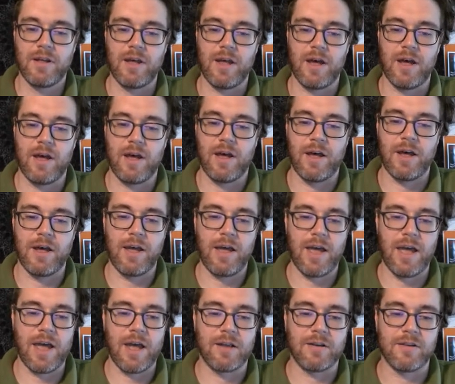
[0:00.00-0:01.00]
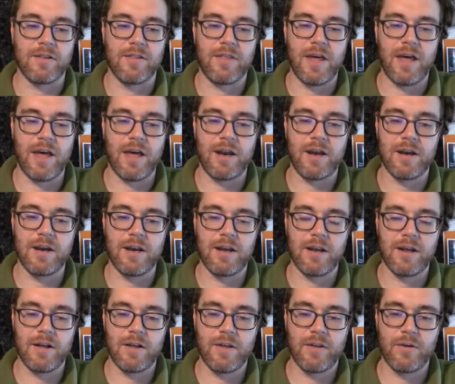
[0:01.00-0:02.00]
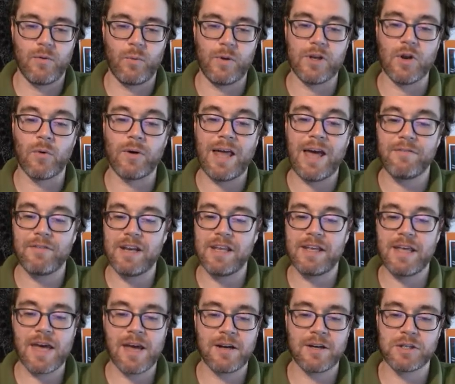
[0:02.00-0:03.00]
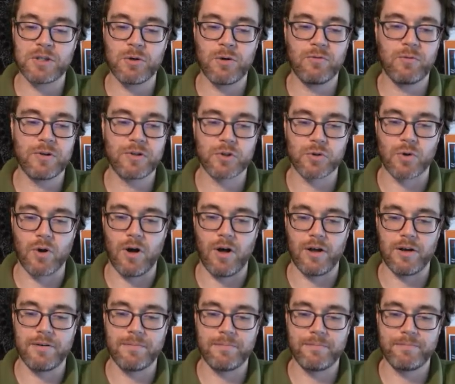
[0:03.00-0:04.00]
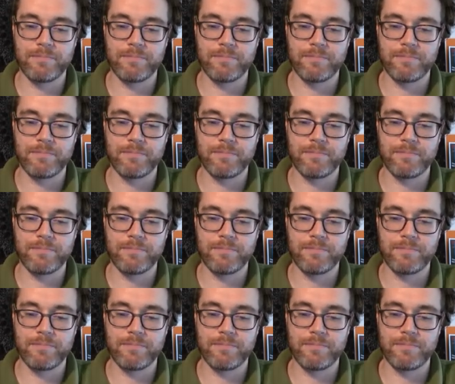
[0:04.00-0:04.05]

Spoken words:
And then we don't have any candidates who have withdrawn.